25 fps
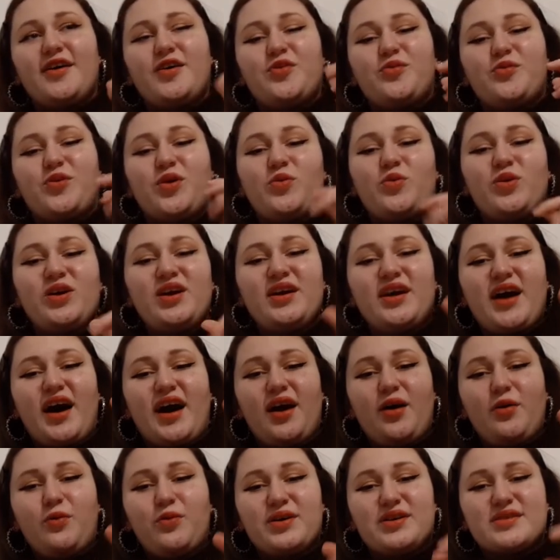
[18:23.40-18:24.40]
What we
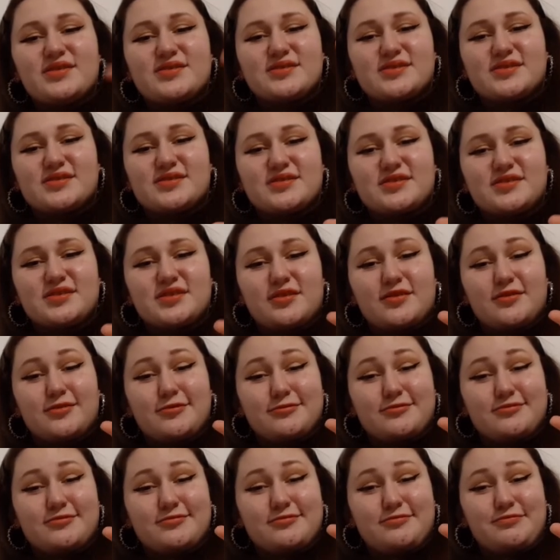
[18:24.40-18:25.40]
got was
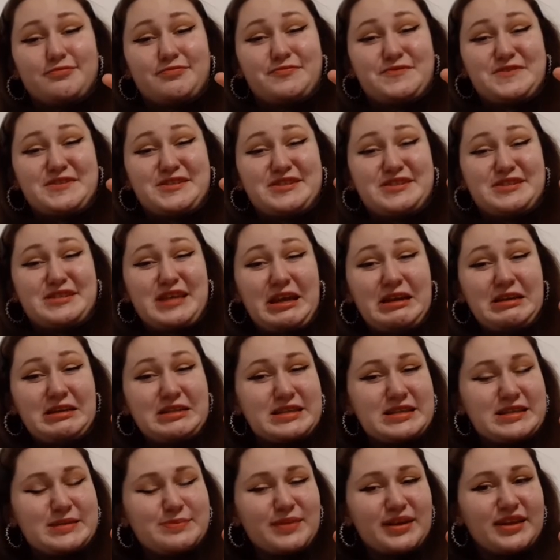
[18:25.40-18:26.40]

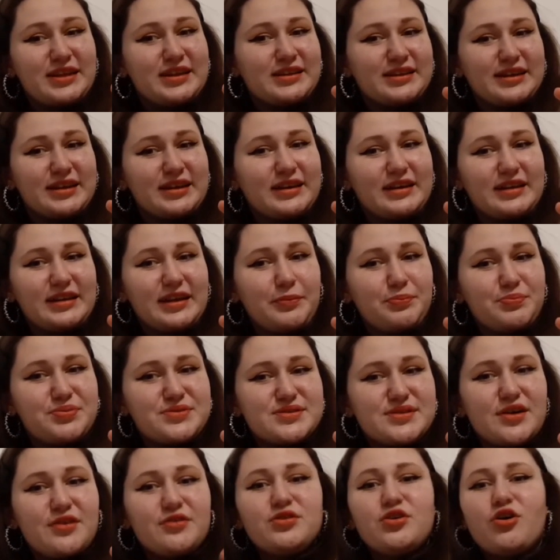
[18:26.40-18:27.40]
6-minute little
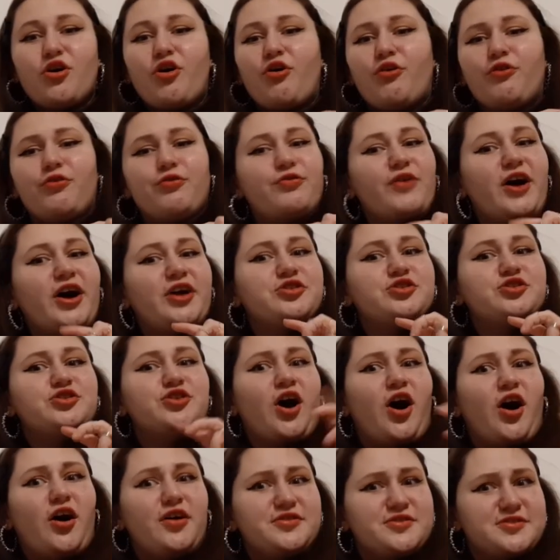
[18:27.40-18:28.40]
episode of a
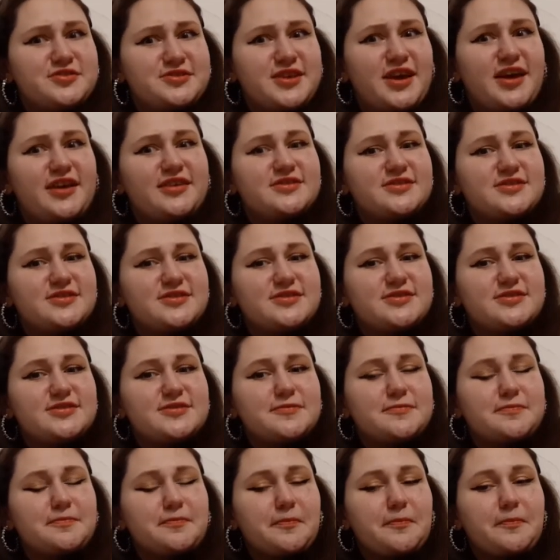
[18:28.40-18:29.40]
nonsense,
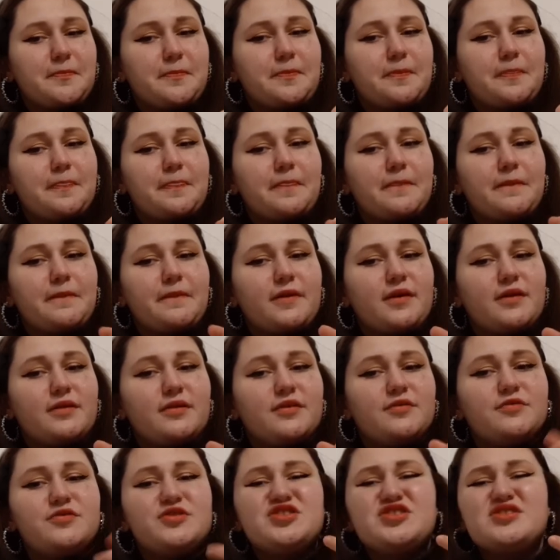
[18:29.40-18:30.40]

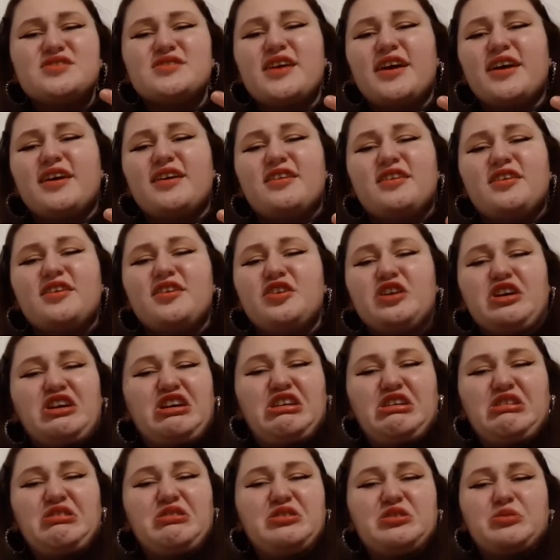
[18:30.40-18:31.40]
which is like a little
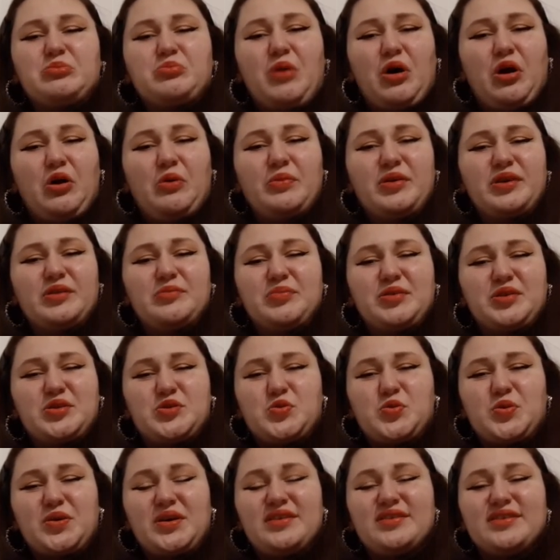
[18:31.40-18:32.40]
cute moment
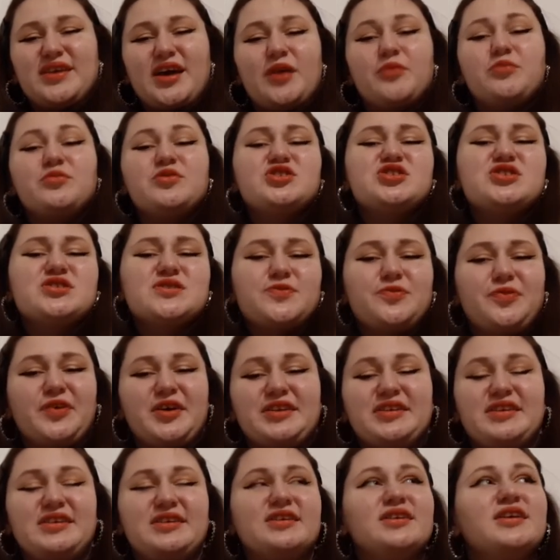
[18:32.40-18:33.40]
between that, which is
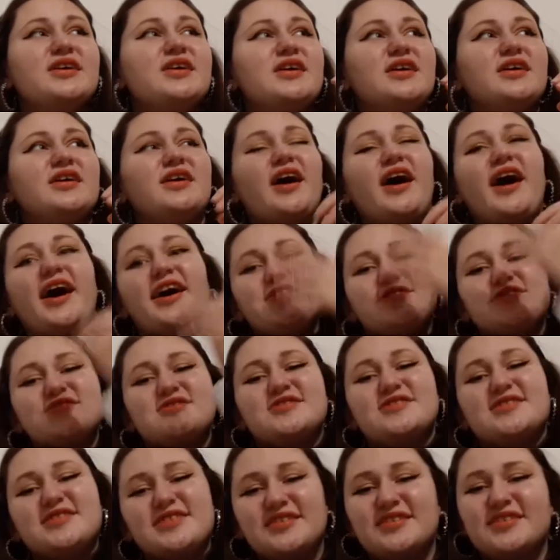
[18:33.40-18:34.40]
funny. I
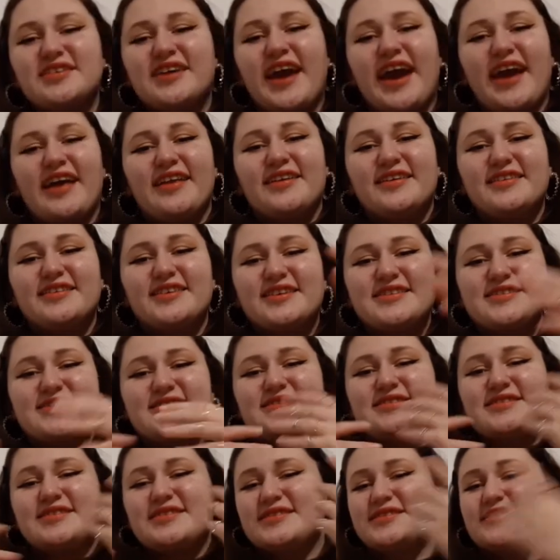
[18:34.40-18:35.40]
just didn't get it
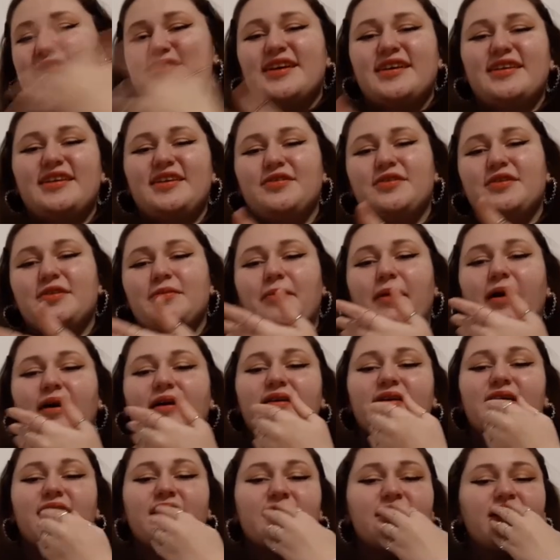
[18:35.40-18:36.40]
because it's not even a
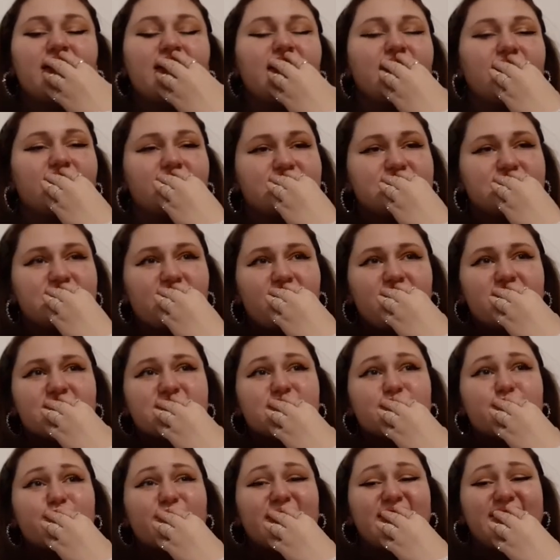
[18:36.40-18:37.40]
manga, so I was
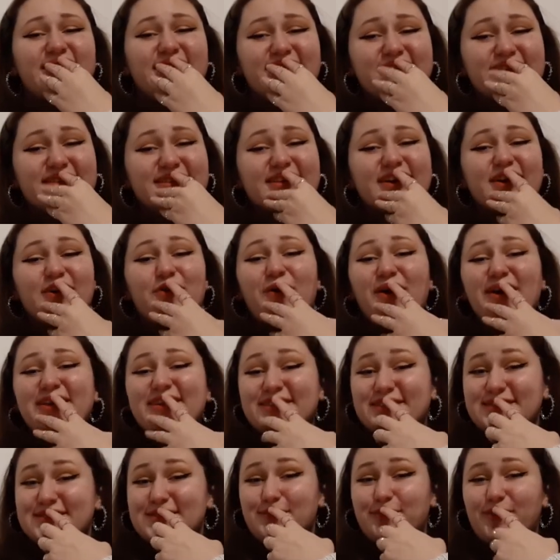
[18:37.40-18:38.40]
a bit quite
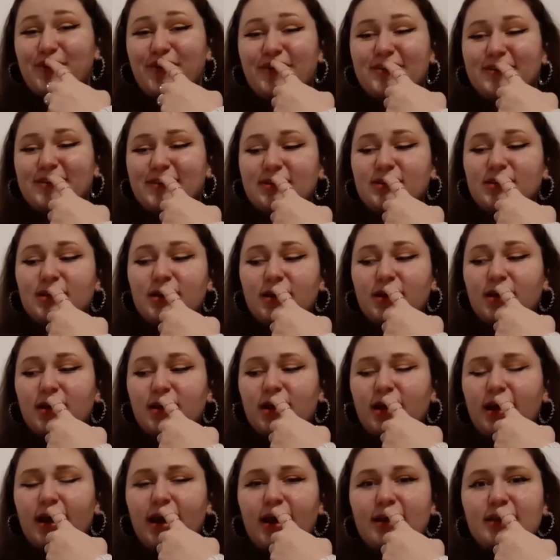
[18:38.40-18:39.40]
disappointed.
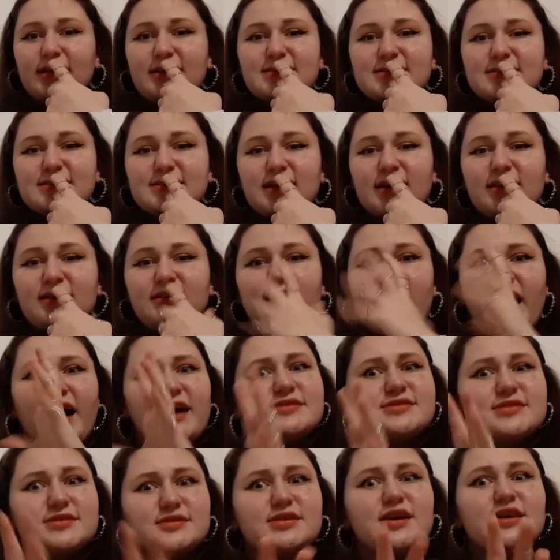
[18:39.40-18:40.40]
And it
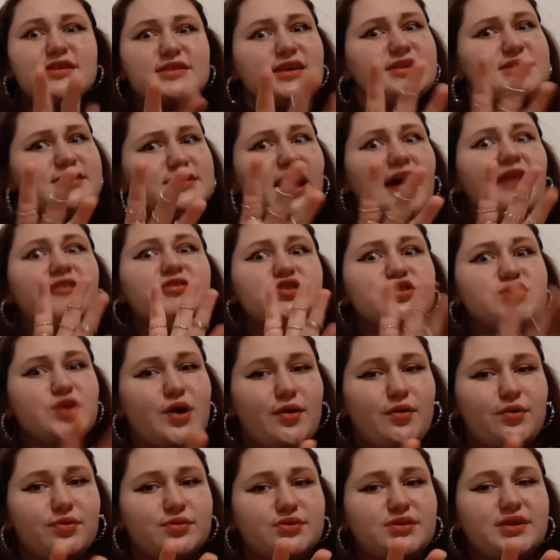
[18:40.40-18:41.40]
doesn't have its
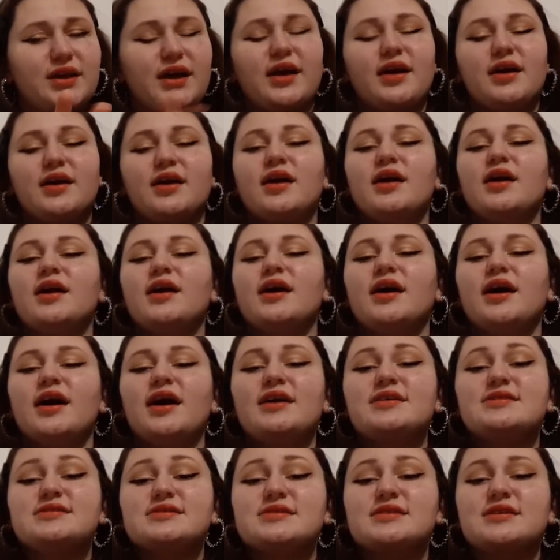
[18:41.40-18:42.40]
own thing.
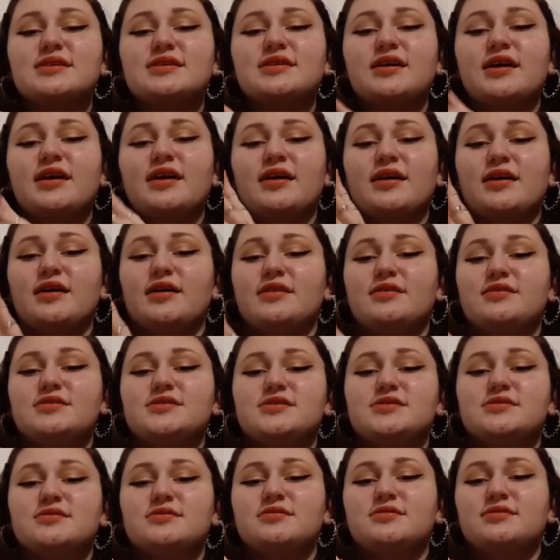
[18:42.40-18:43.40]
It's in a
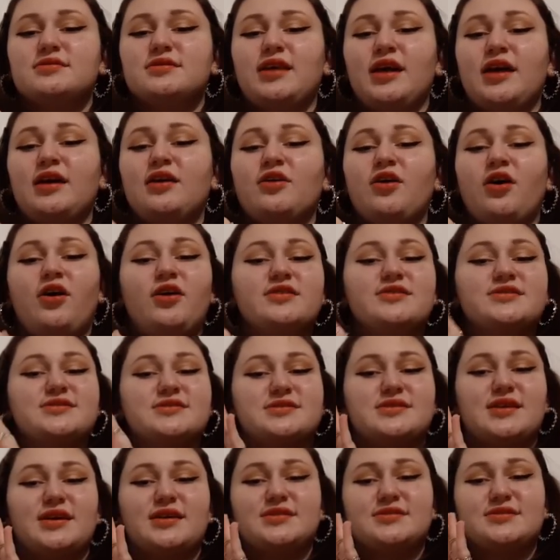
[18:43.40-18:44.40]
thing called
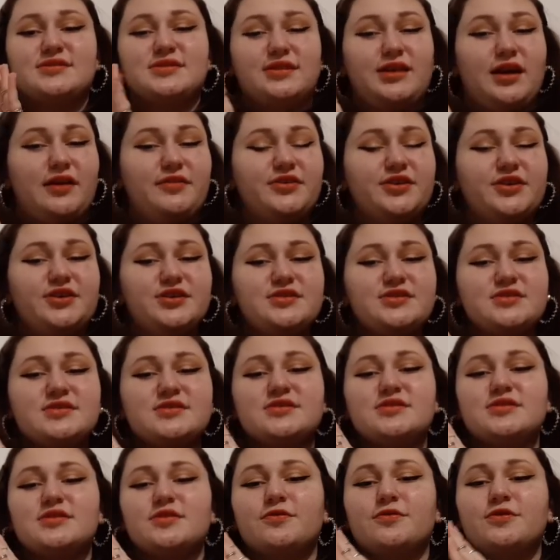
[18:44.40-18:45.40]
Six
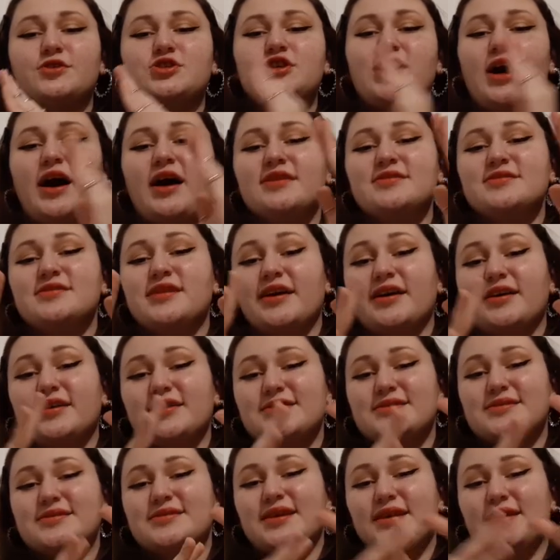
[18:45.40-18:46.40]
Lovers, which has like
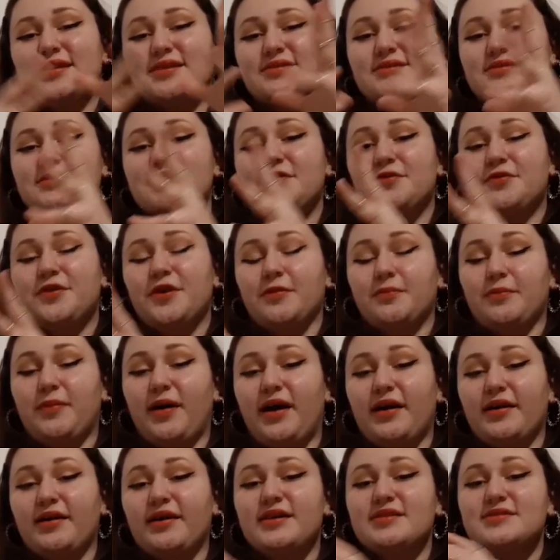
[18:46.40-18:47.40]
6 different
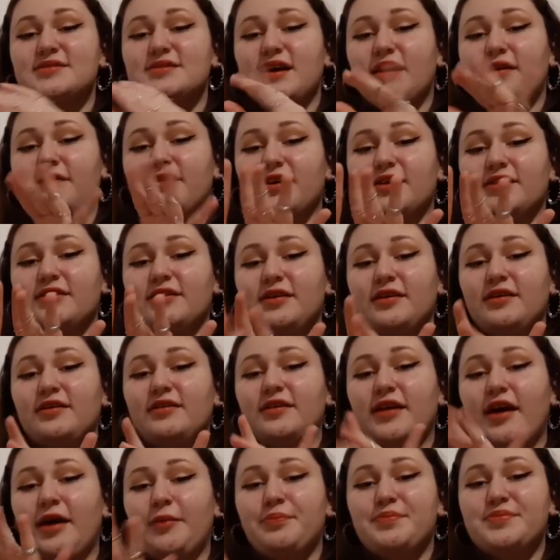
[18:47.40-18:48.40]
mangas having
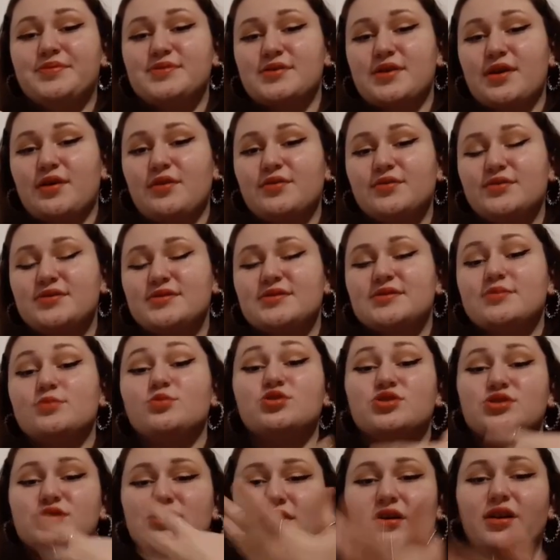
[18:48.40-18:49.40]
little episodes
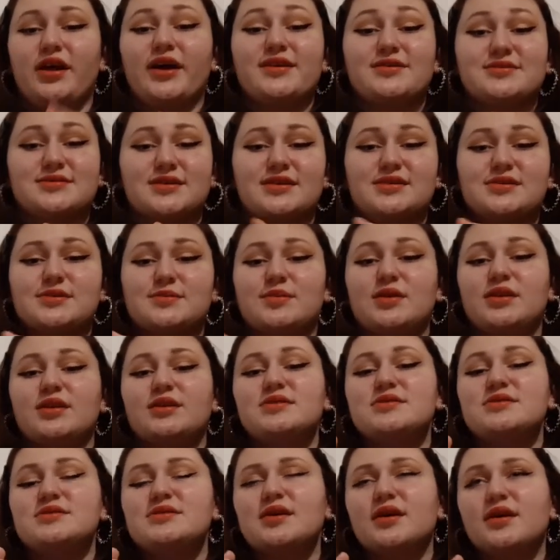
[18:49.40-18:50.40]
which are like 6
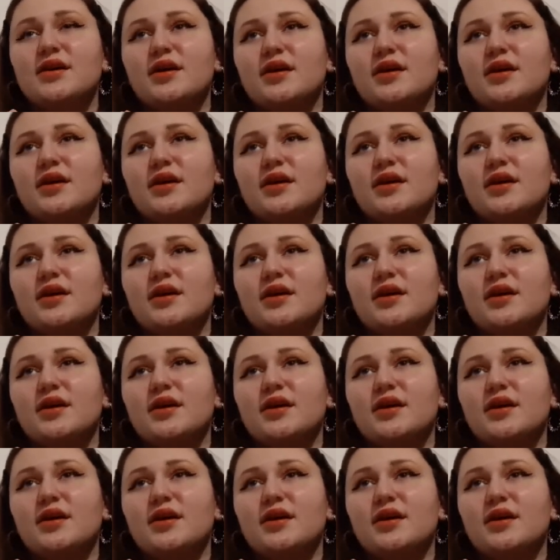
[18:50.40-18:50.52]
minutes.